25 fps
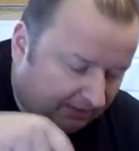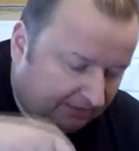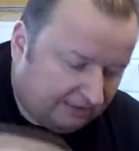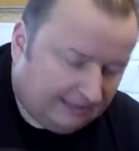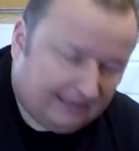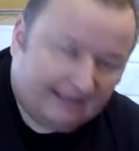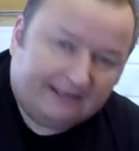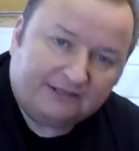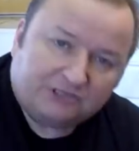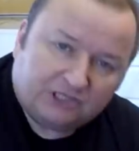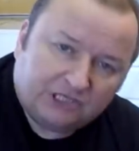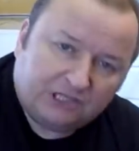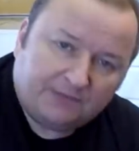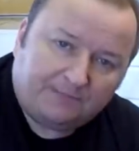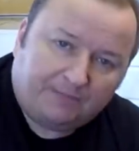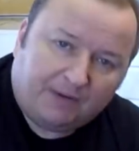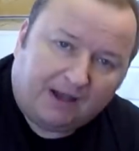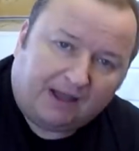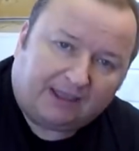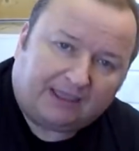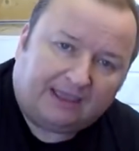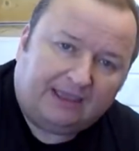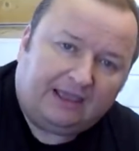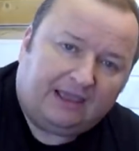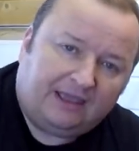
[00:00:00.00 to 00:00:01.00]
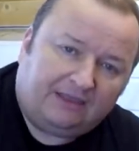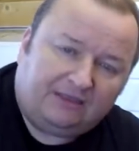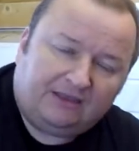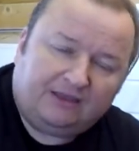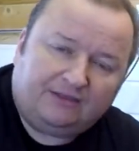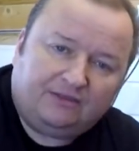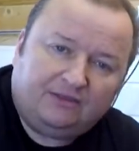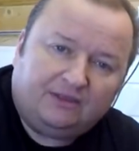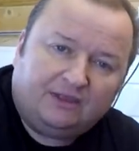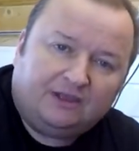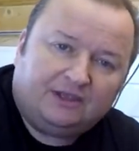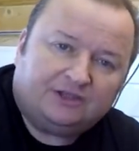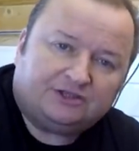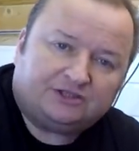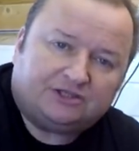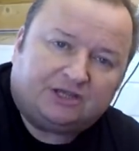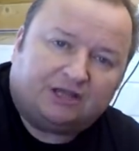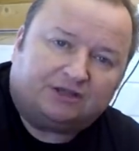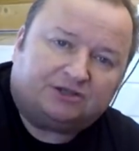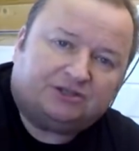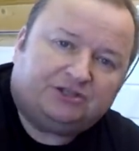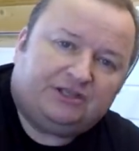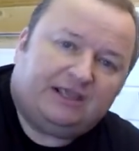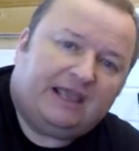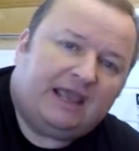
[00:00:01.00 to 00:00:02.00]
into the bucket, and then
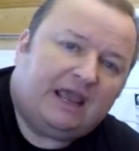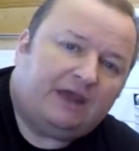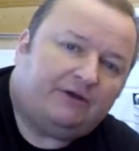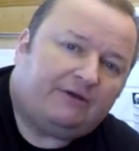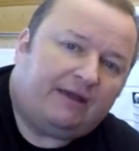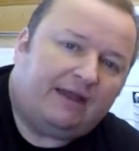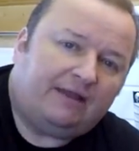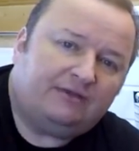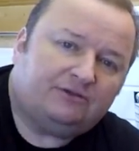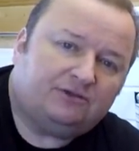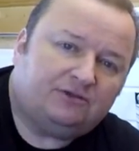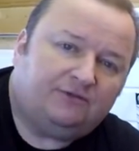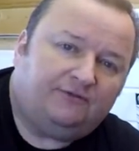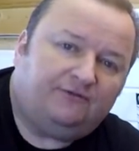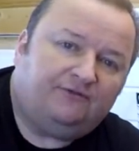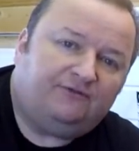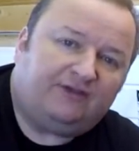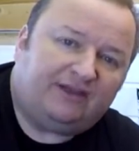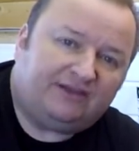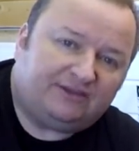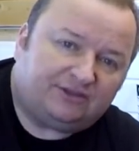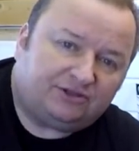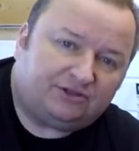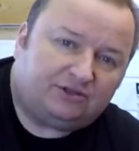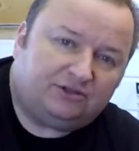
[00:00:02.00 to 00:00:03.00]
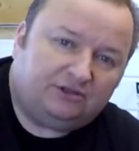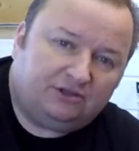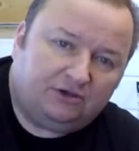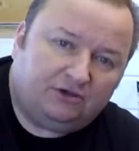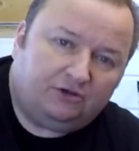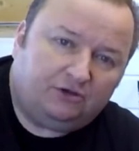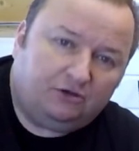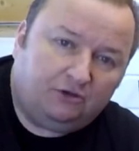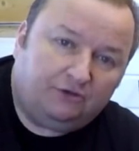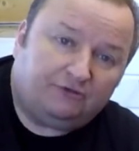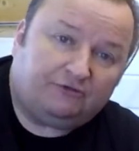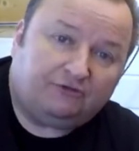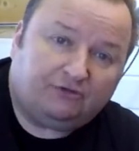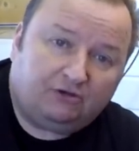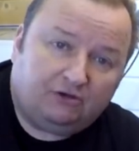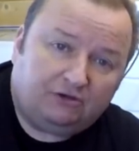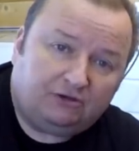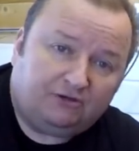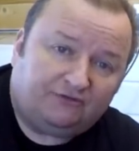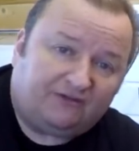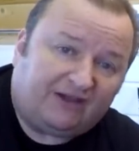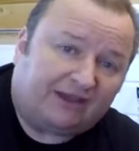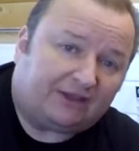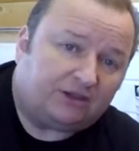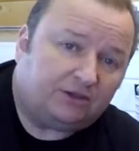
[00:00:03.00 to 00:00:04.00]
sucks the air out and vents to your
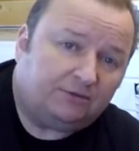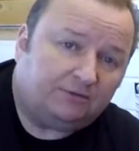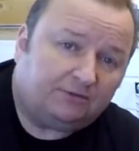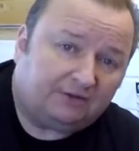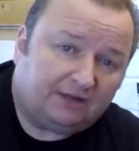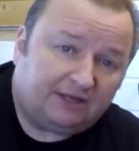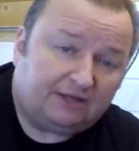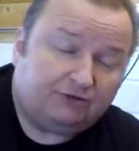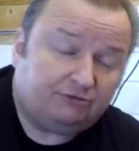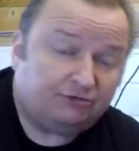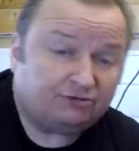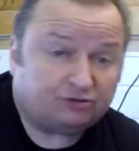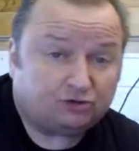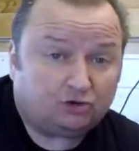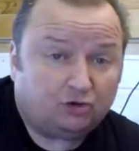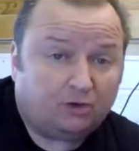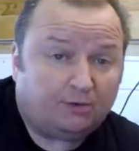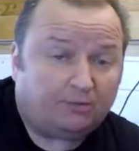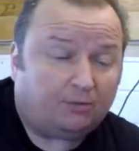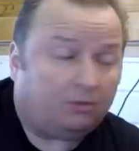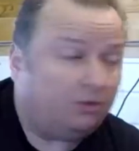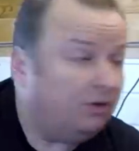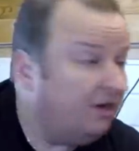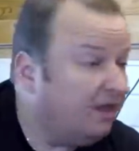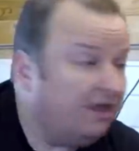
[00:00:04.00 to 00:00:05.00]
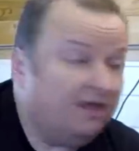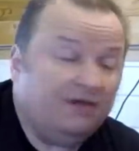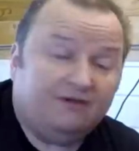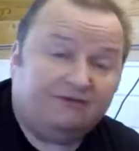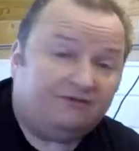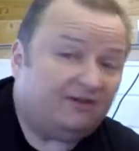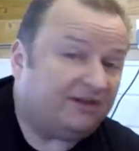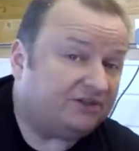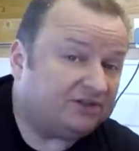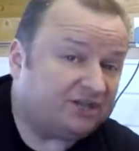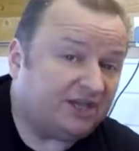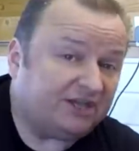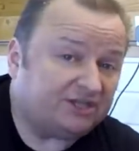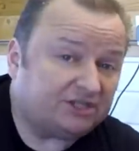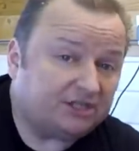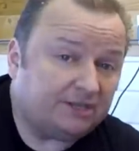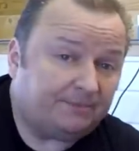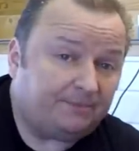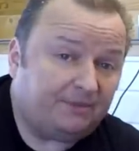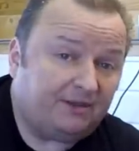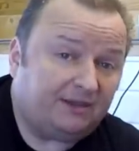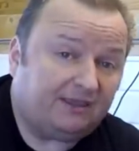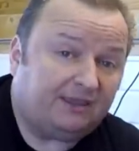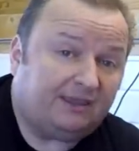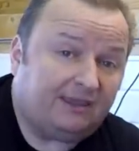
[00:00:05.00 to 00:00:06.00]
vacuum cleaner as normal. Fantastic
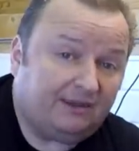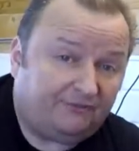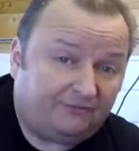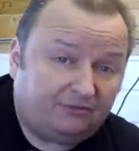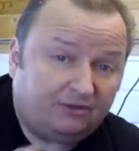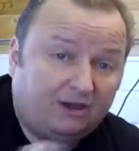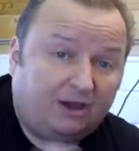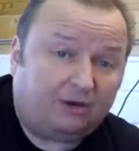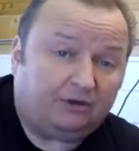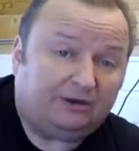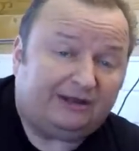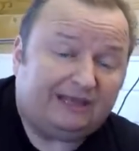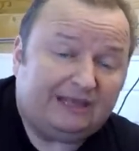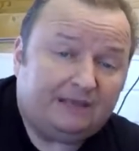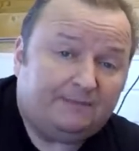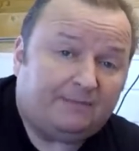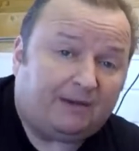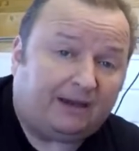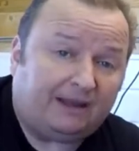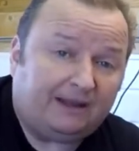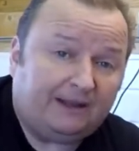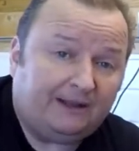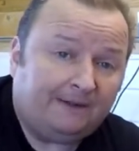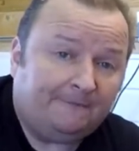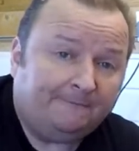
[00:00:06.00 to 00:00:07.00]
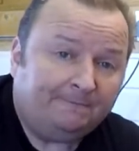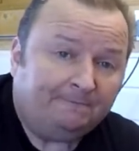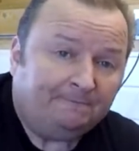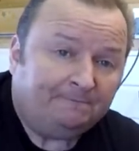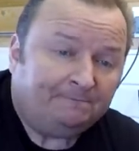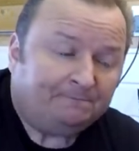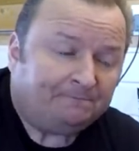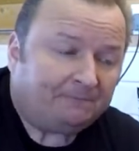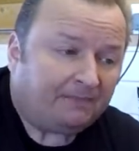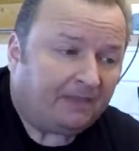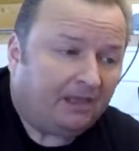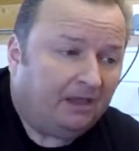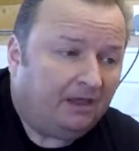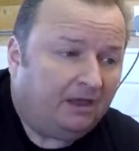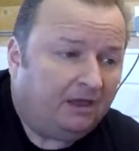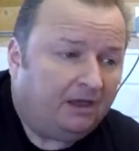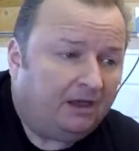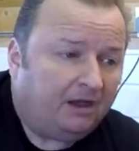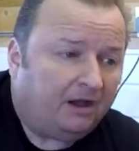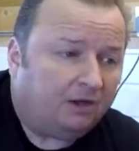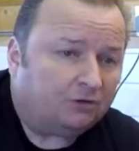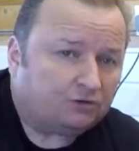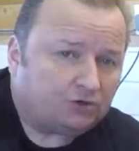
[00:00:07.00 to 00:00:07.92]
bit of kit. If you go on eBay, I'll